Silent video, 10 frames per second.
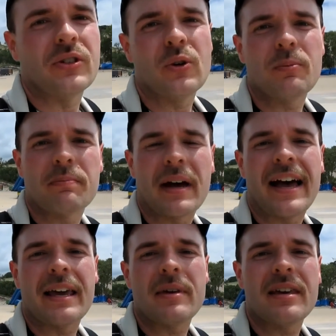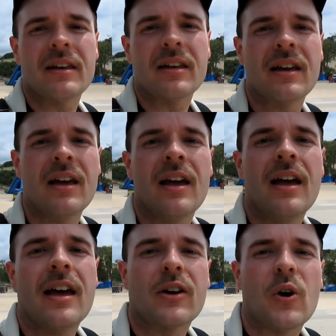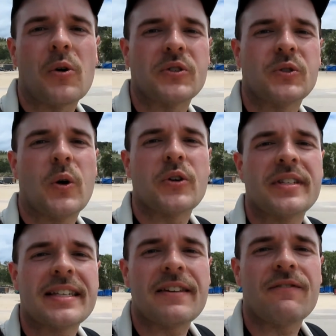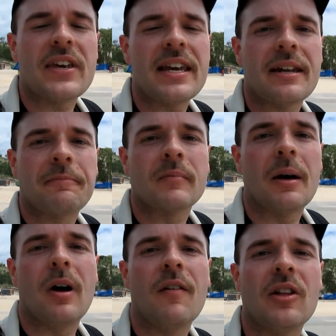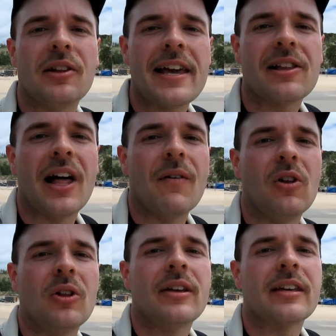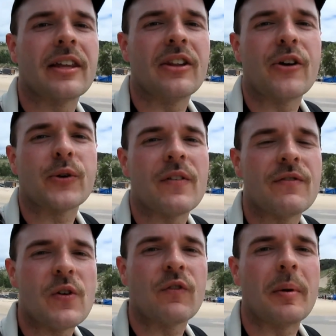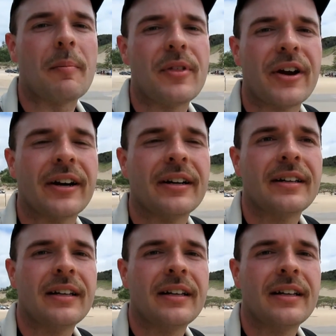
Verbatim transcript: Dune behind me. Goes 260 feet above the lake level. Get another great view from up there.